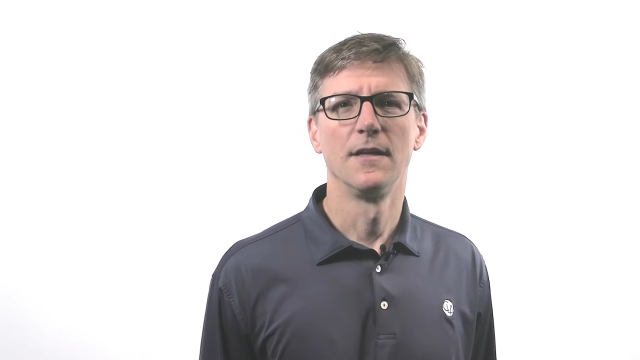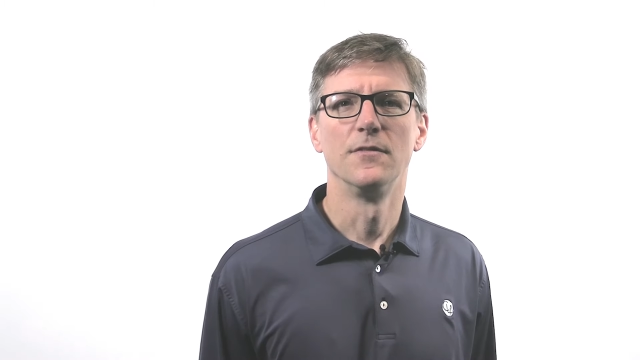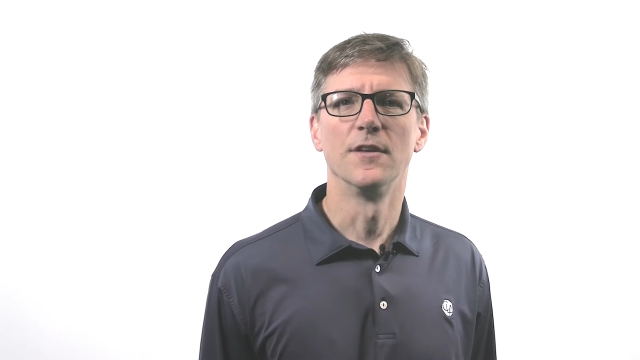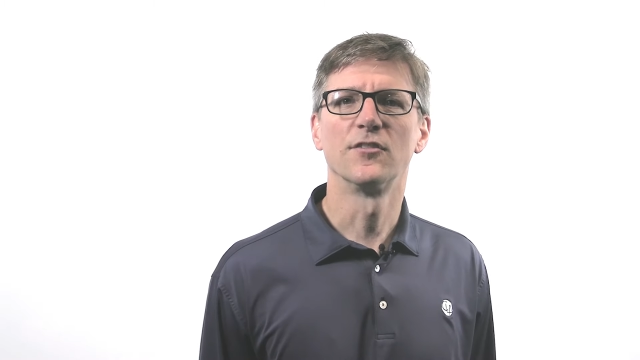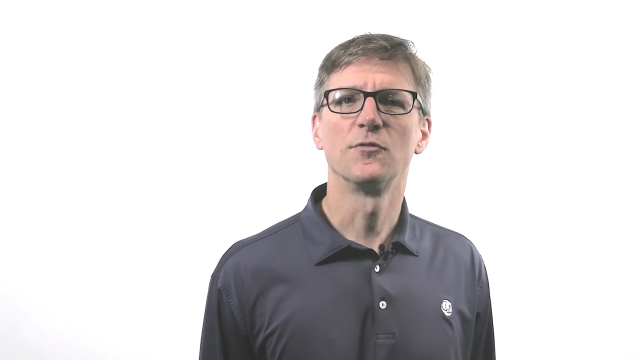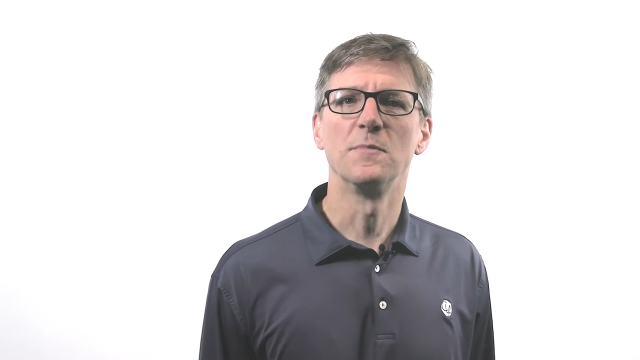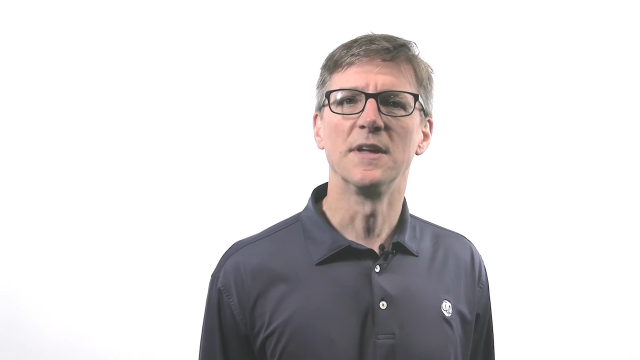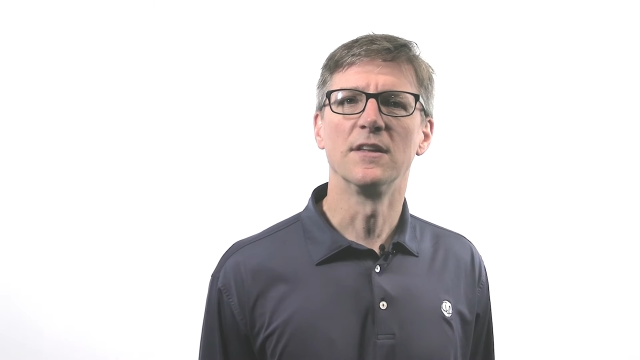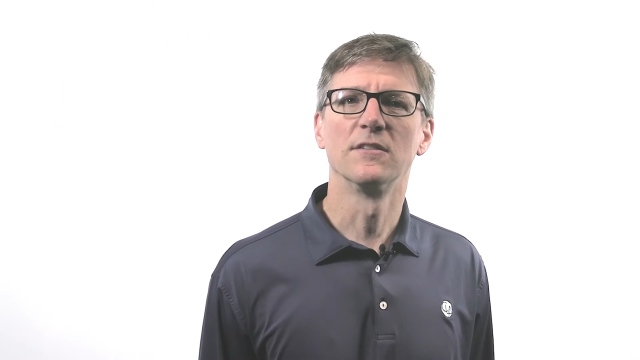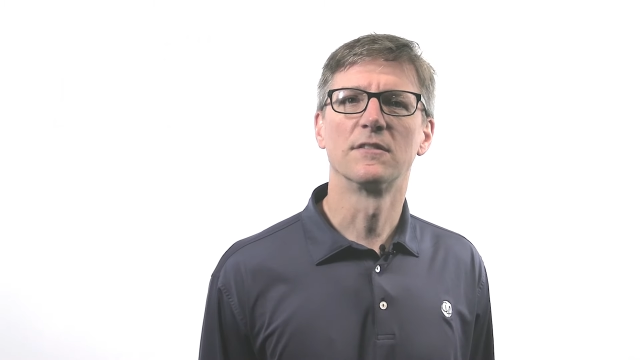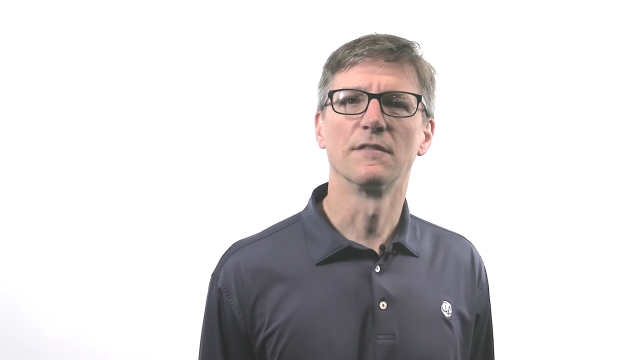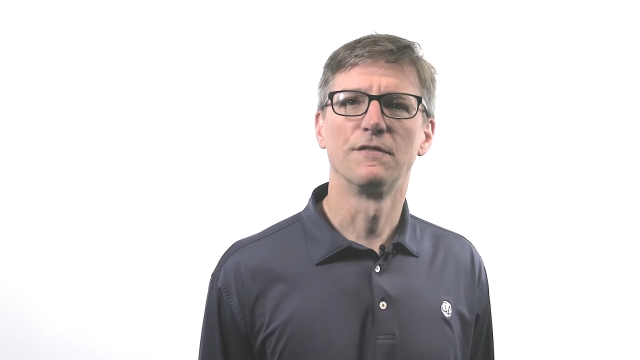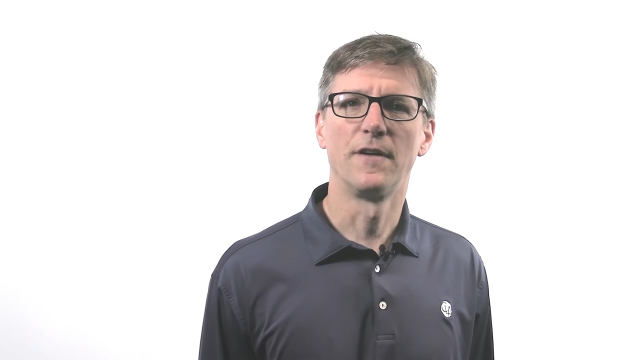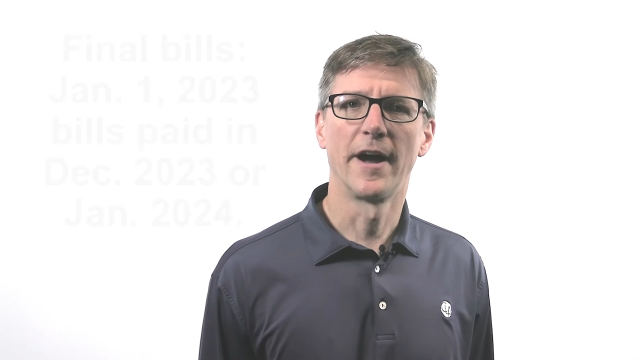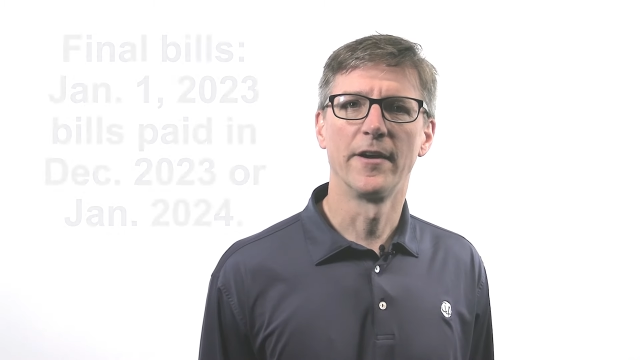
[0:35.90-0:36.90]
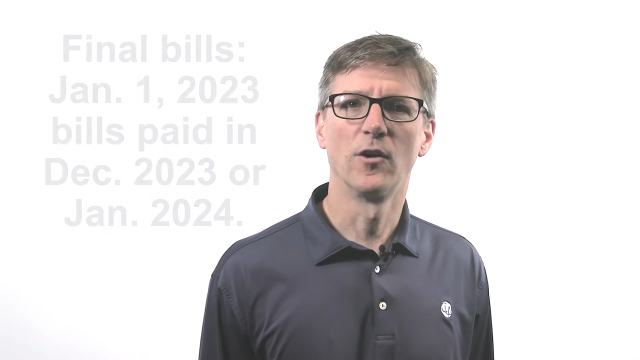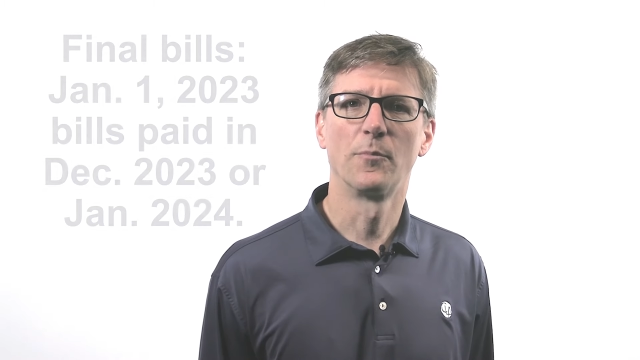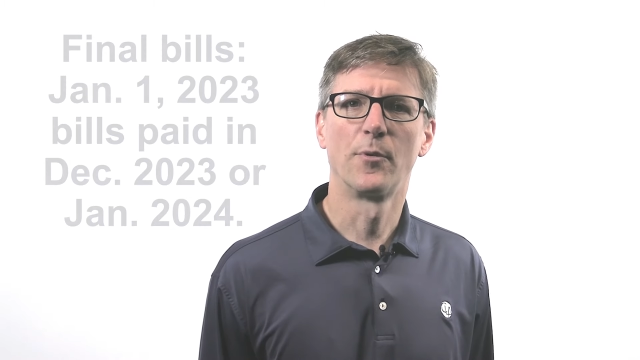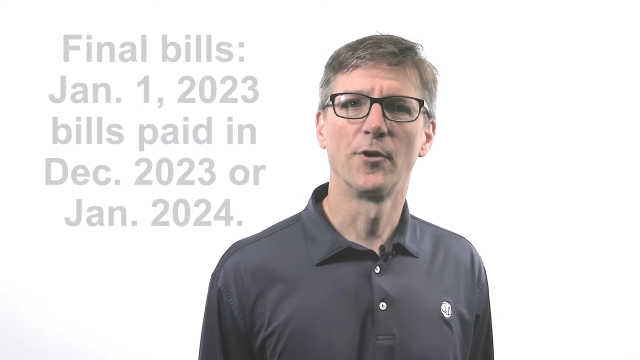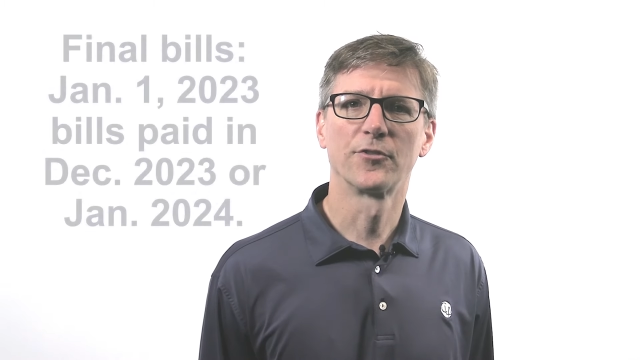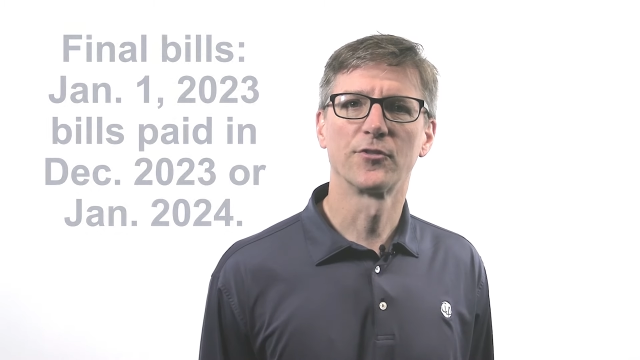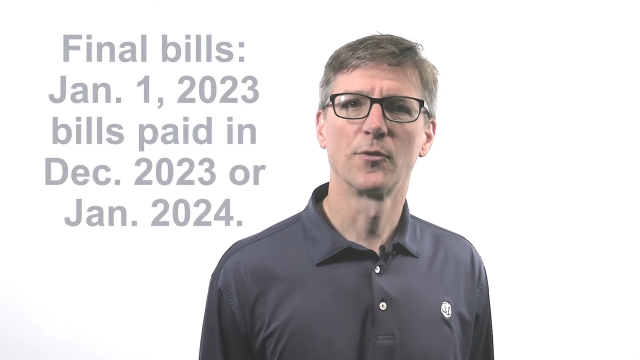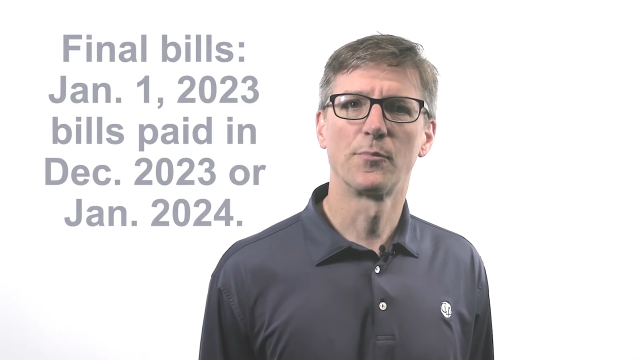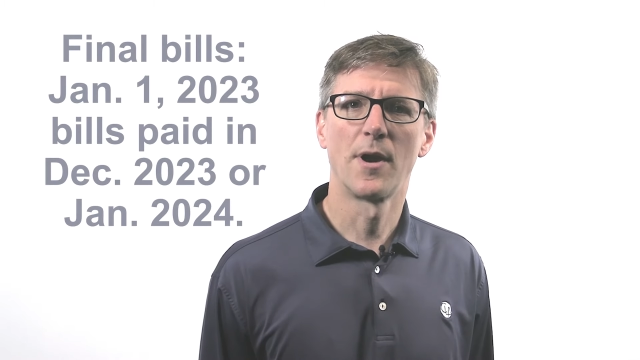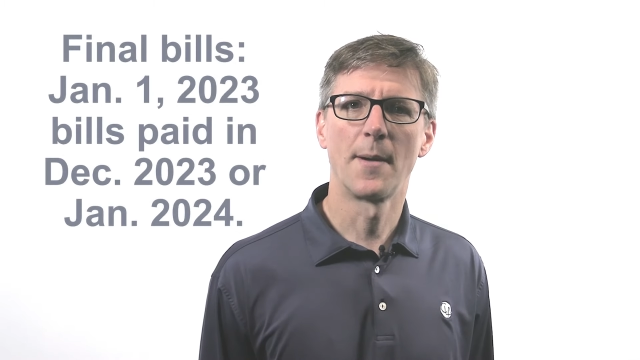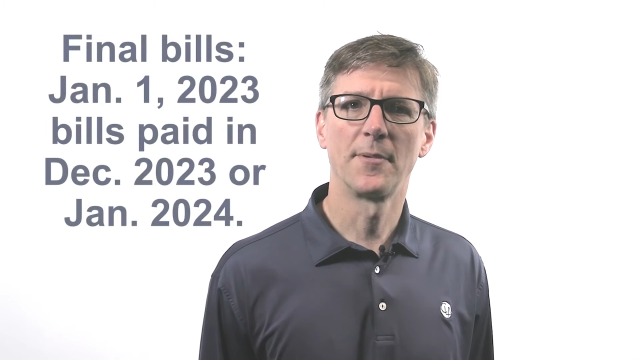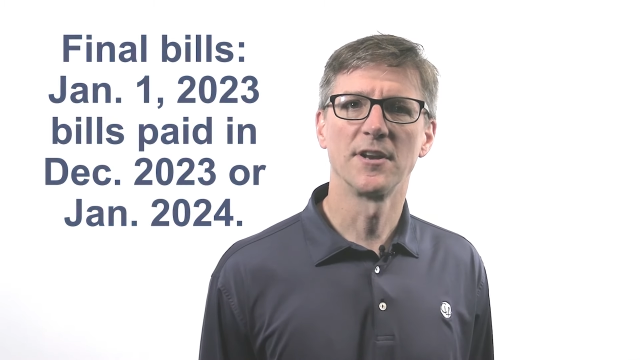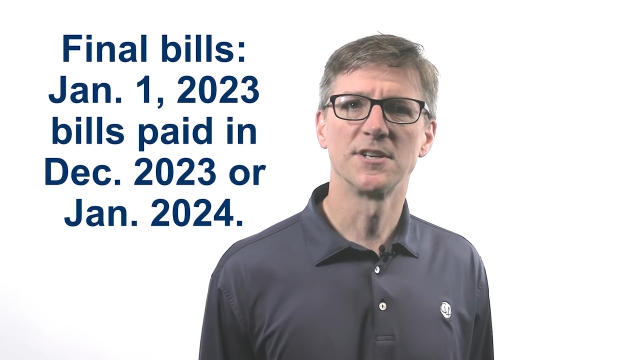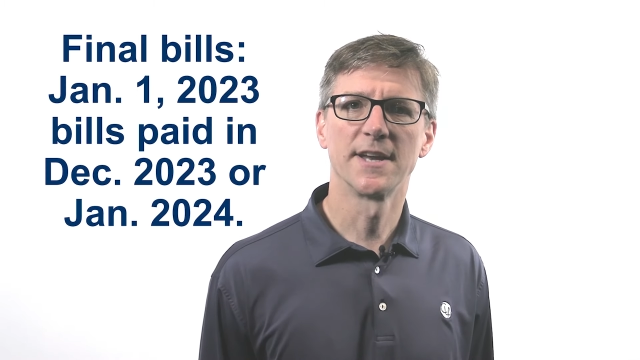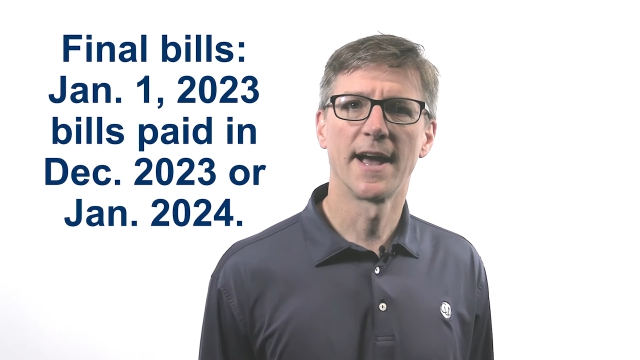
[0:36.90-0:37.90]
This means the final personal
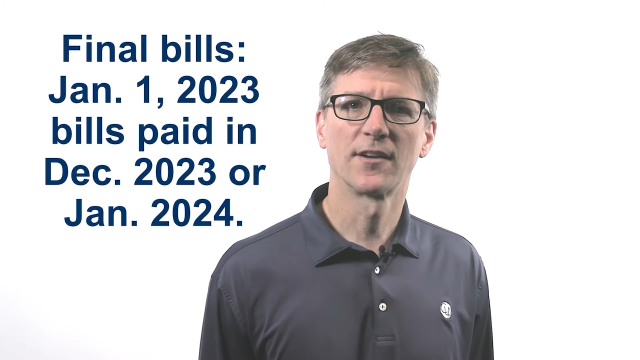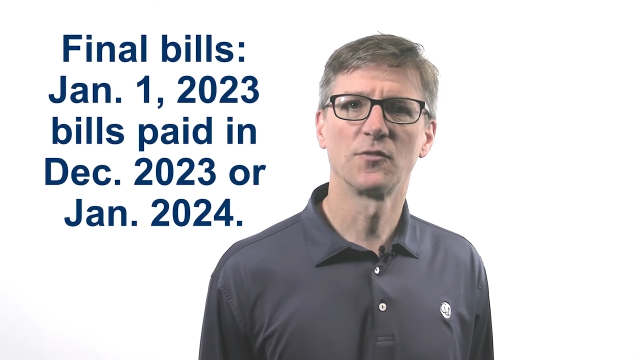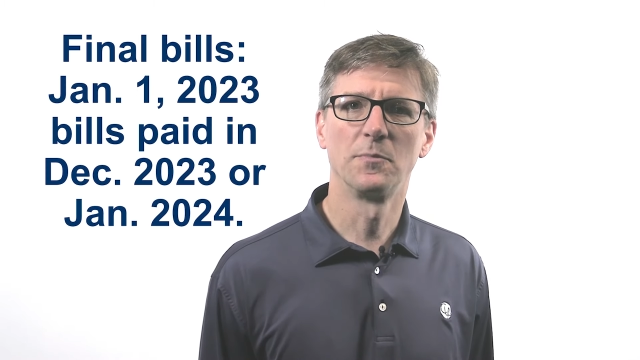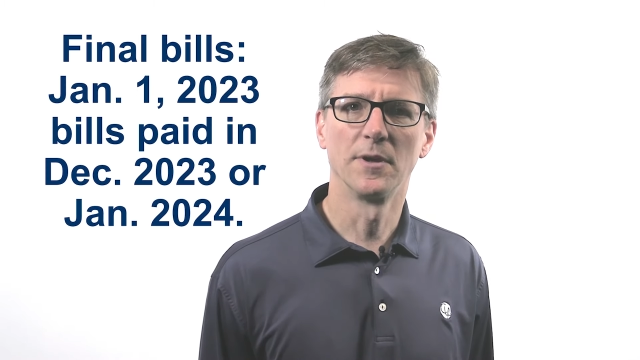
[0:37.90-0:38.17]
property tax